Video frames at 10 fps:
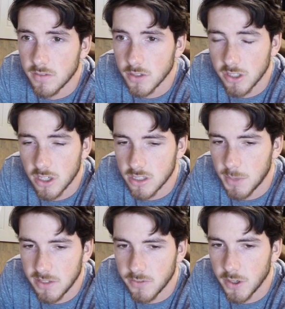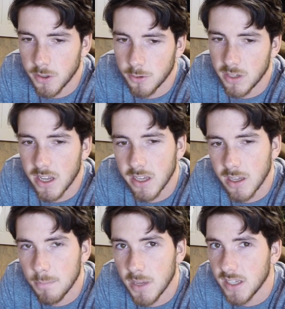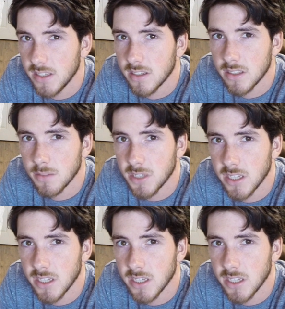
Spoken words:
for charging my phone, and I may end up